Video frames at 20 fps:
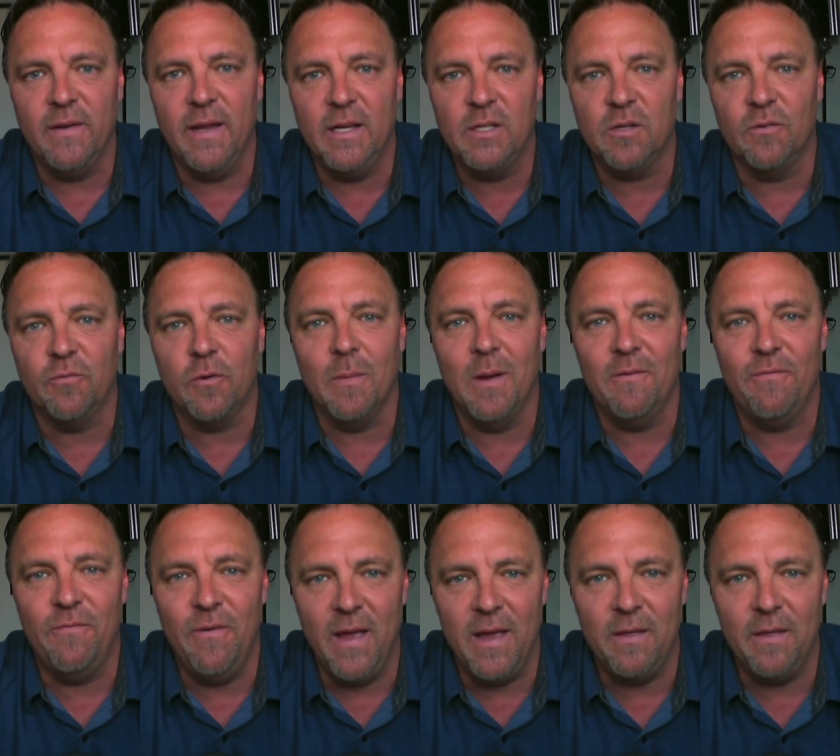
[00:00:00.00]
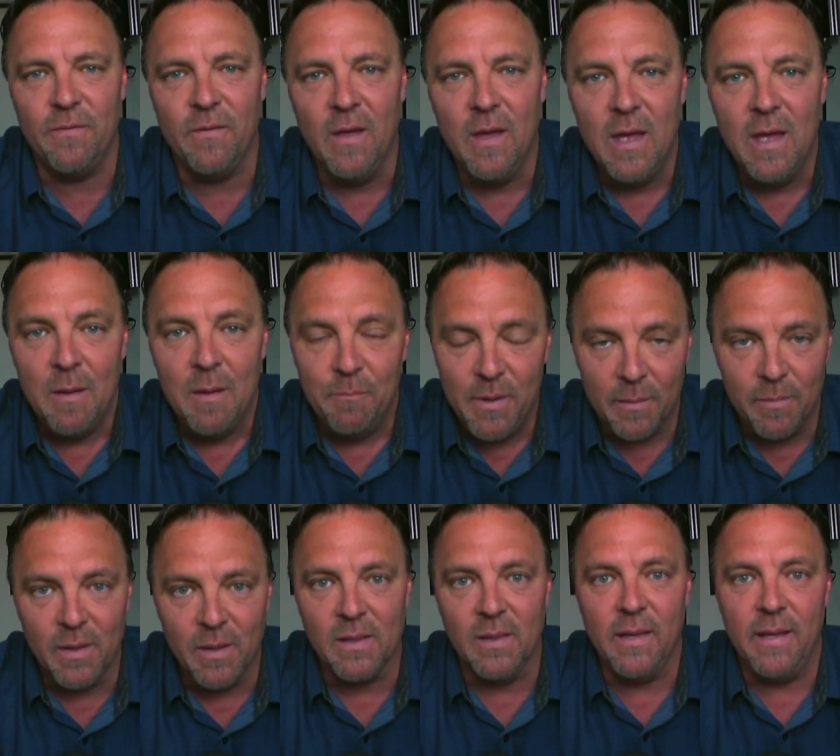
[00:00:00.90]
foundation for my faith
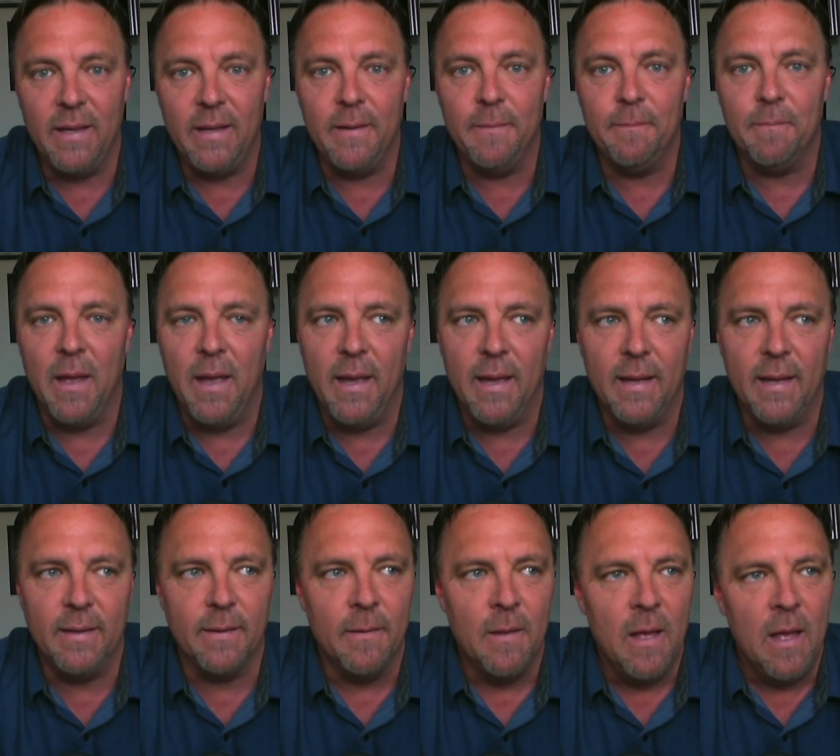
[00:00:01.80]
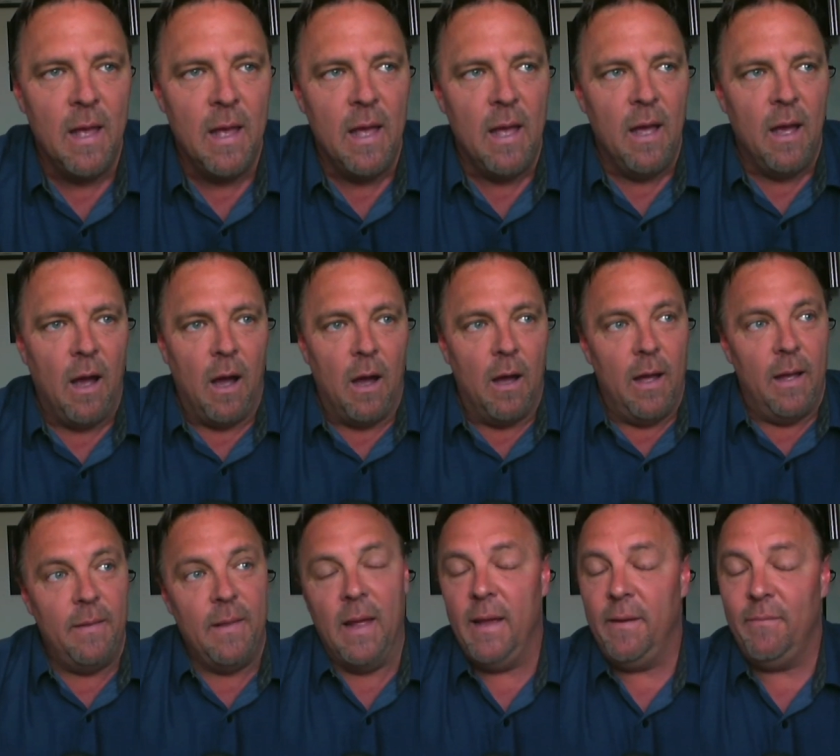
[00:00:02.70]
biblically. And
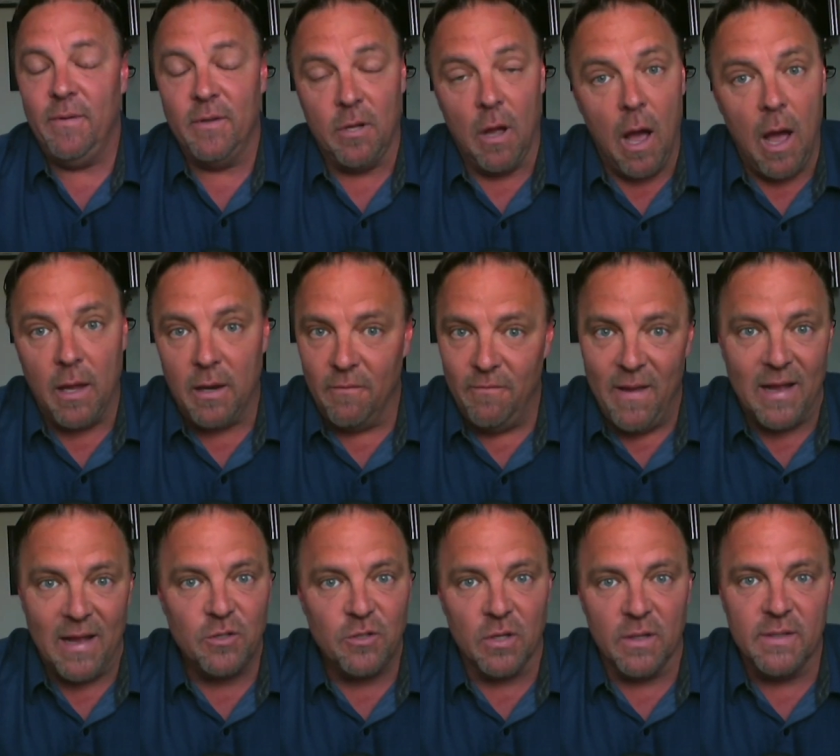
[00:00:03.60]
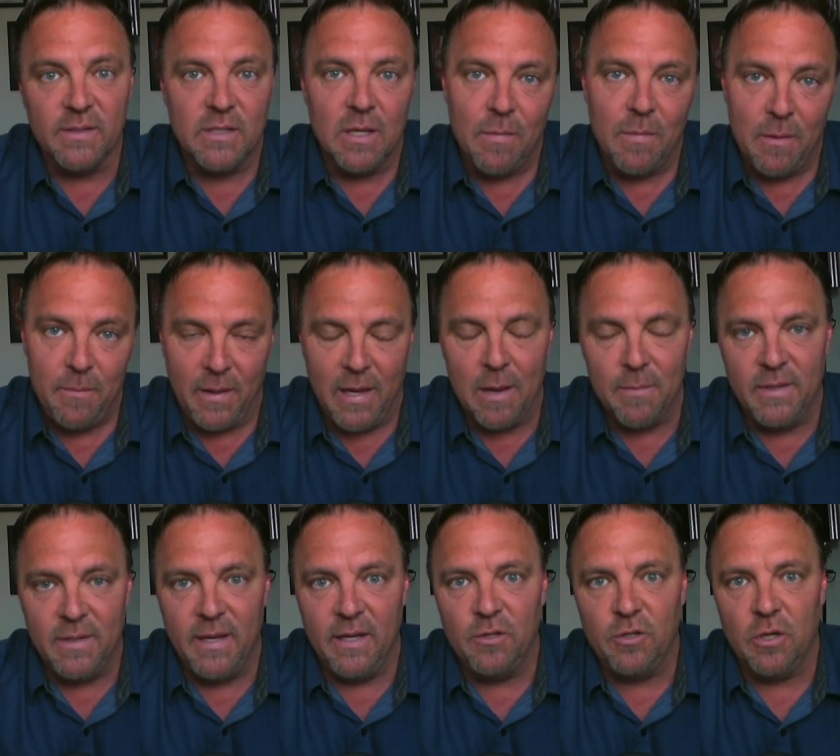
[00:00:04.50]
I even taught evangelism. I
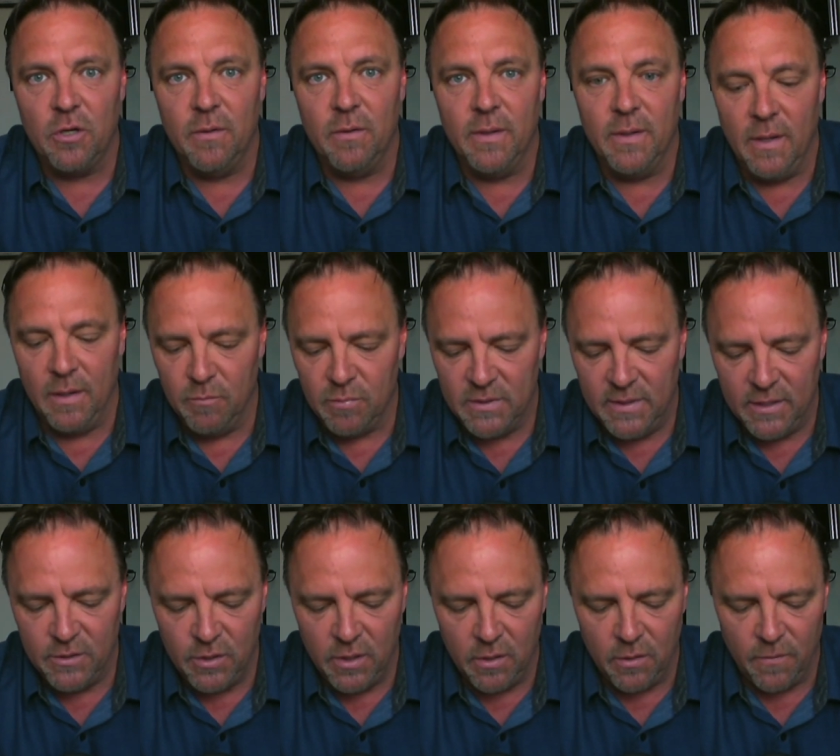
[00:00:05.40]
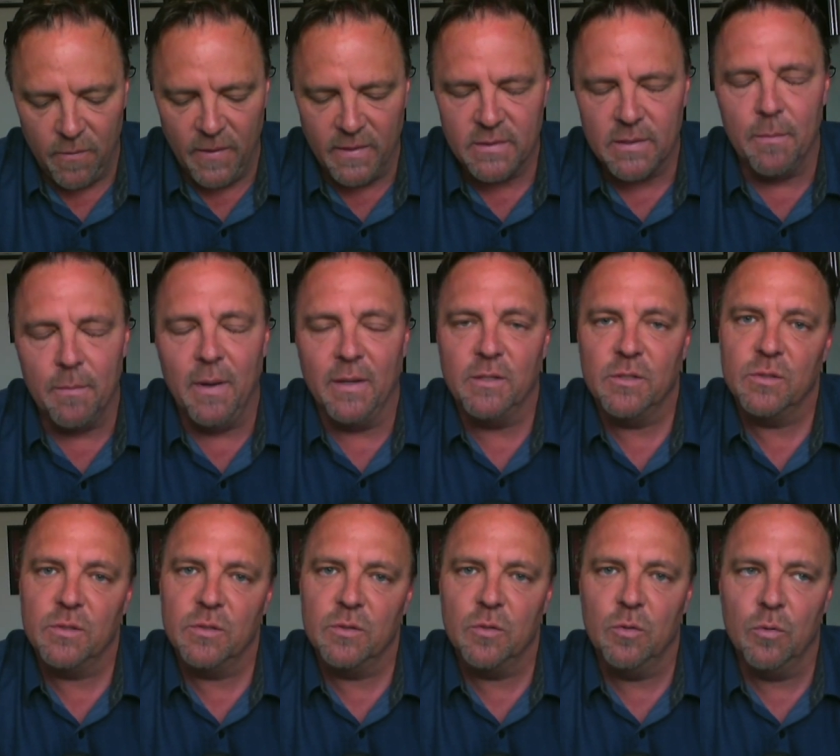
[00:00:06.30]
became a teacher and was teaching things at my
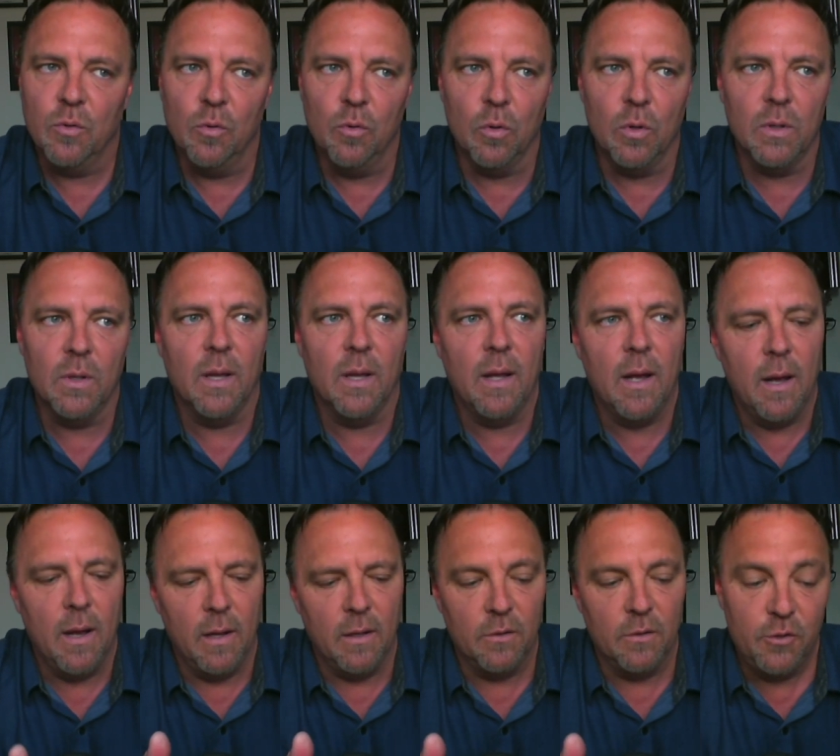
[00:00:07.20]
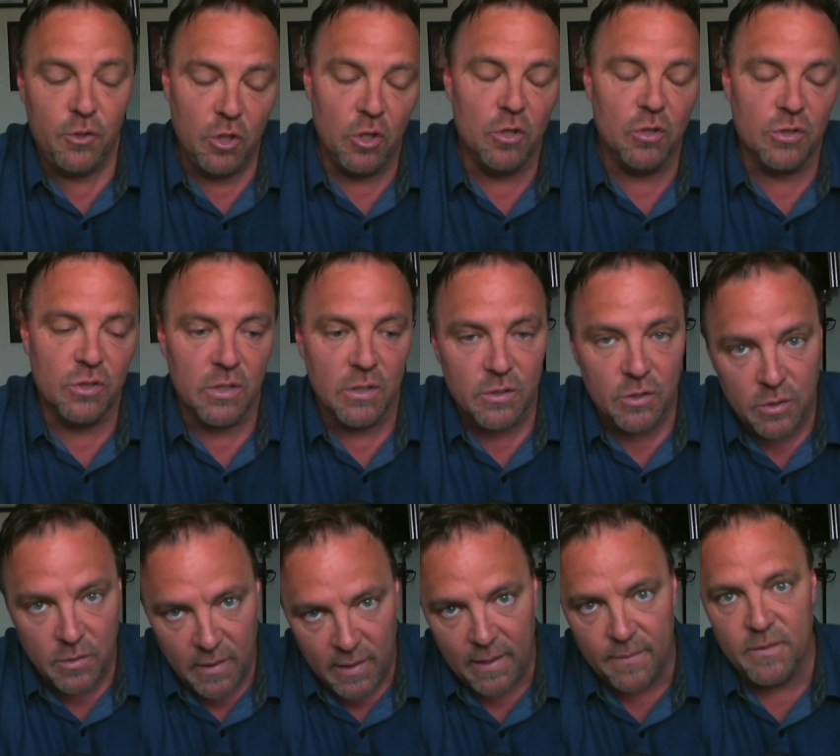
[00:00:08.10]
school
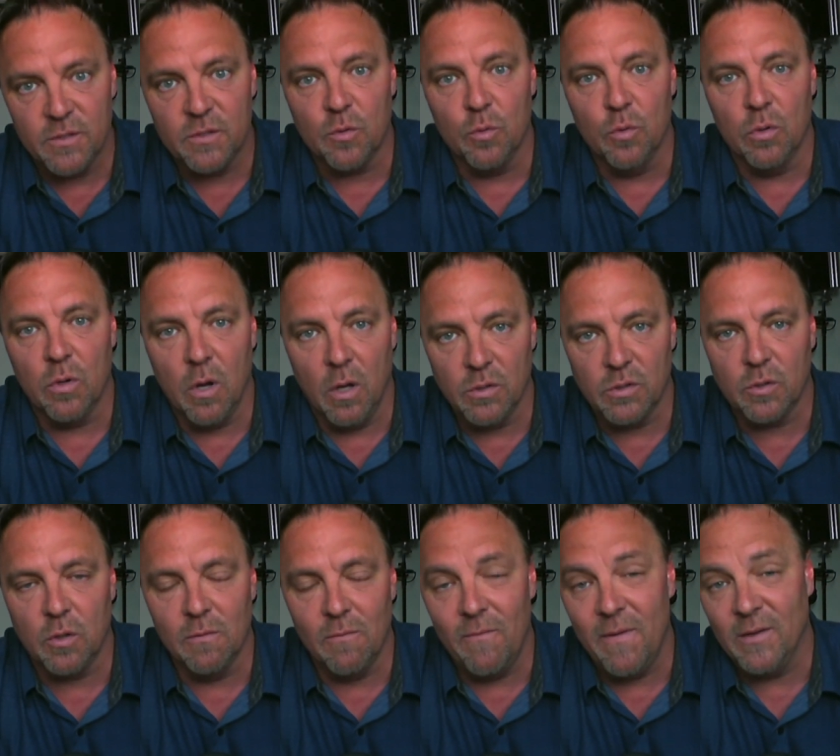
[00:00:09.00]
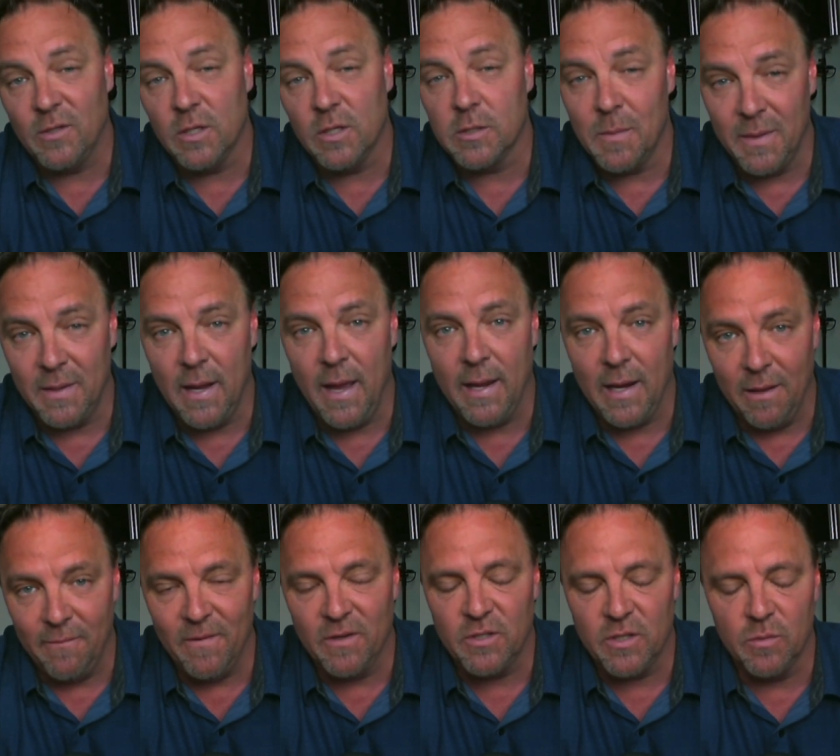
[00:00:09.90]
church. They had the school called School of Evangelism at
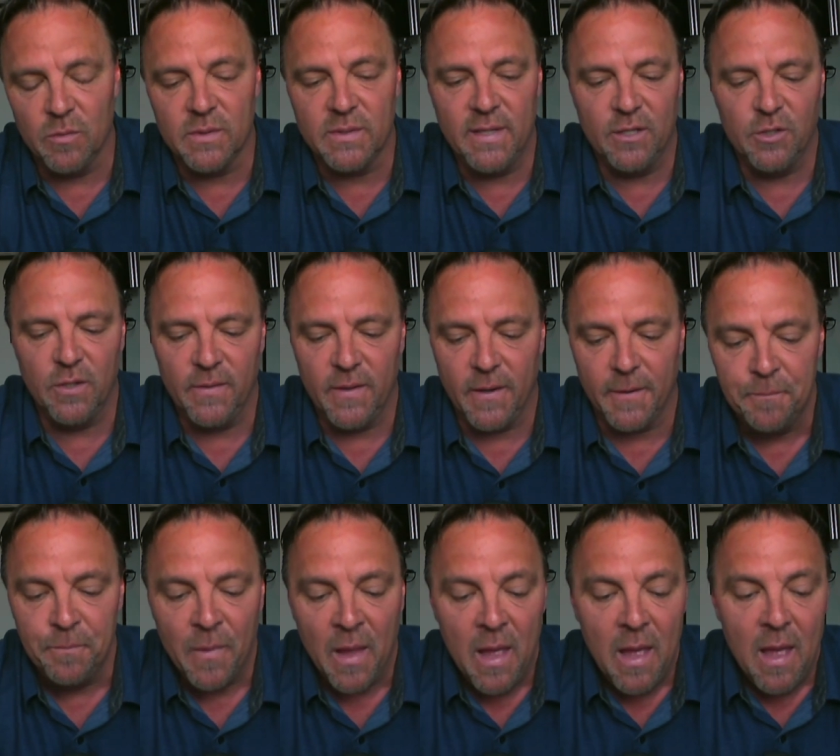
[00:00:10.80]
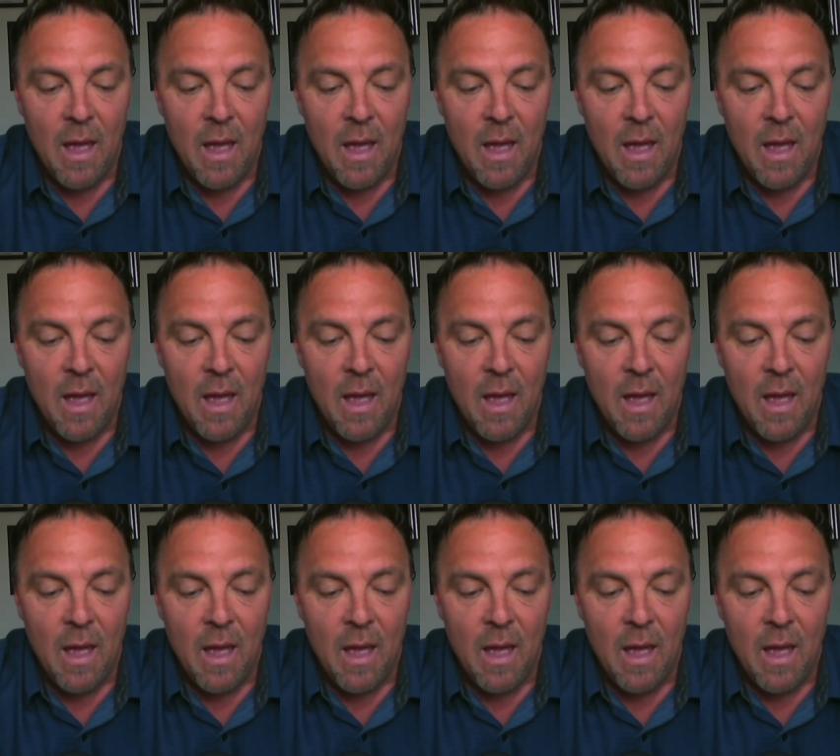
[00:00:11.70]
night. I eventually was teaching there.